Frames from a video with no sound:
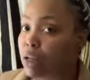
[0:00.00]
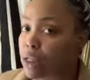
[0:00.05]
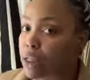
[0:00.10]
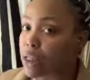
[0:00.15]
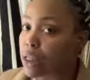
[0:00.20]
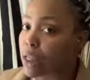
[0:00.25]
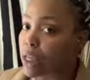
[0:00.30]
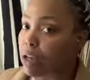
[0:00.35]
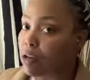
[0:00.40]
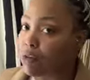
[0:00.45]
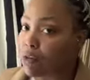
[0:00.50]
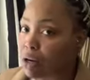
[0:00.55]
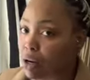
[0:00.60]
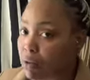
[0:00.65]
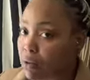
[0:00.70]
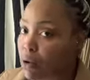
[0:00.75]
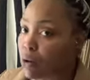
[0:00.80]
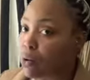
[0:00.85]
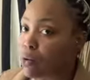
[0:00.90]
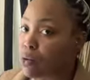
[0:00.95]
get rid of the
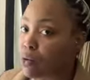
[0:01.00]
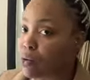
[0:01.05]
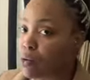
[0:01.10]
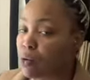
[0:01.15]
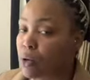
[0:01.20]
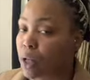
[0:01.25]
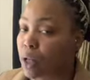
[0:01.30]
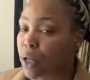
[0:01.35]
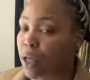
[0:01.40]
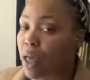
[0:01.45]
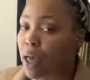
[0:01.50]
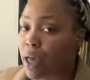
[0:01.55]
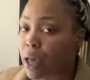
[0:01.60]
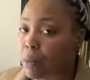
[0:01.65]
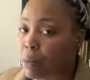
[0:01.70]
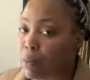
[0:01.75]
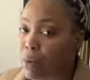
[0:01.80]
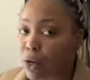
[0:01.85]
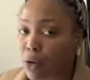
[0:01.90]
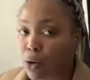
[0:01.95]
old and
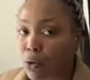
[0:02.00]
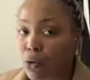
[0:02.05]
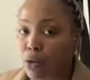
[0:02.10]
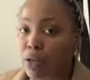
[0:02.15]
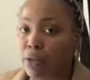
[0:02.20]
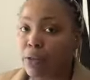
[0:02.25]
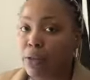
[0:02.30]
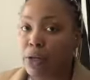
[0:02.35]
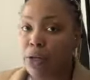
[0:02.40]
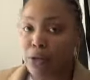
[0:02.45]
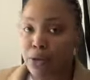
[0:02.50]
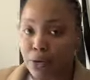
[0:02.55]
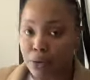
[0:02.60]
bring all in the new.